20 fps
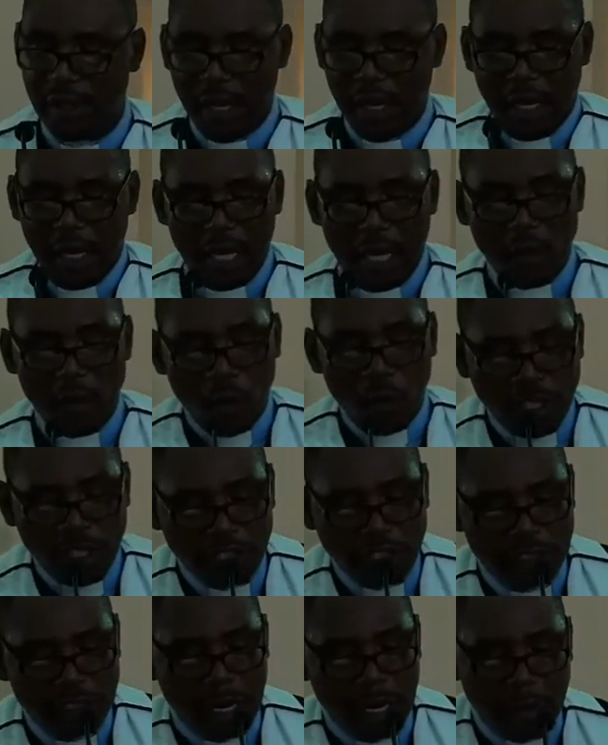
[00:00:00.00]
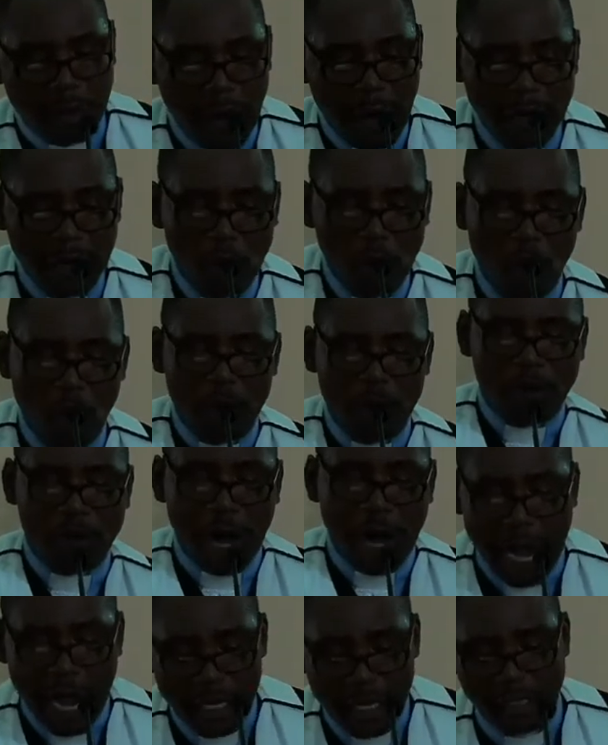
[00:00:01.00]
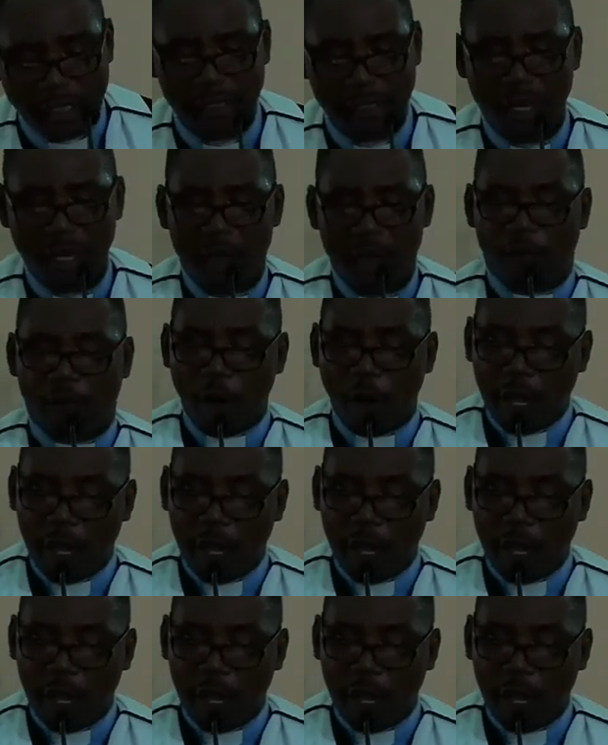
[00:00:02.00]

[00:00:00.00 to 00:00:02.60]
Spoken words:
in which there are no cries for